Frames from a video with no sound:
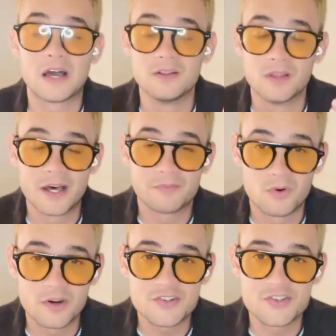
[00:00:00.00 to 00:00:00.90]
A lot
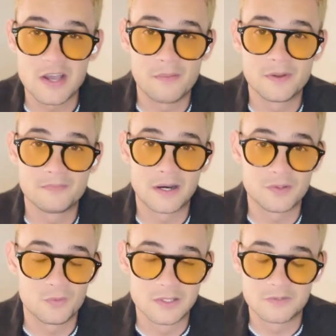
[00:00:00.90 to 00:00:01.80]
more is coming by
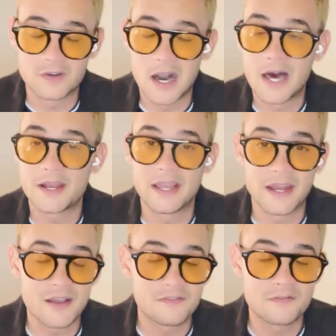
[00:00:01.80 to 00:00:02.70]
the will of God.
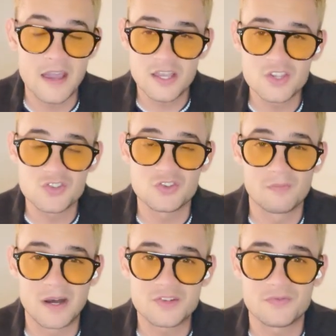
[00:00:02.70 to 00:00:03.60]
And I thank you so
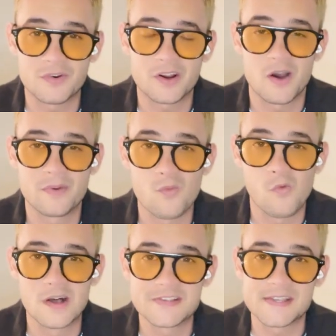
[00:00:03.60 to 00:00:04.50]
much for coming
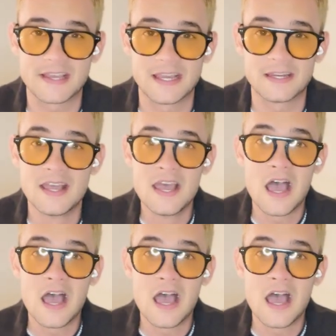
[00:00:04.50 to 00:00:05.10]
once again.